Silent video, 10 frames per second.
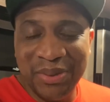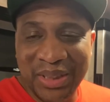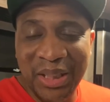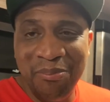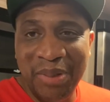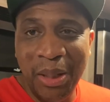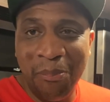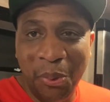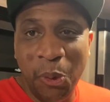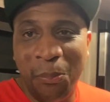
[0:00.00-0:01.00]
sent me a
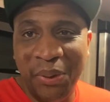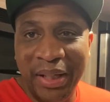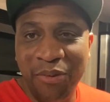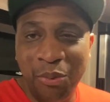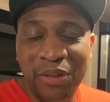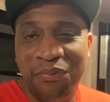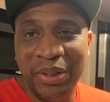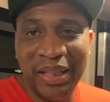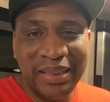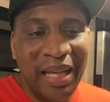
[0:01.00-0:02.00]
propane
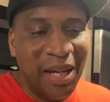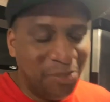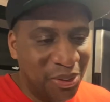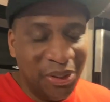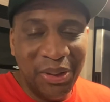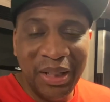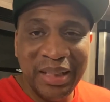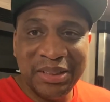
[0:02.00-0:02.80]
refill adapter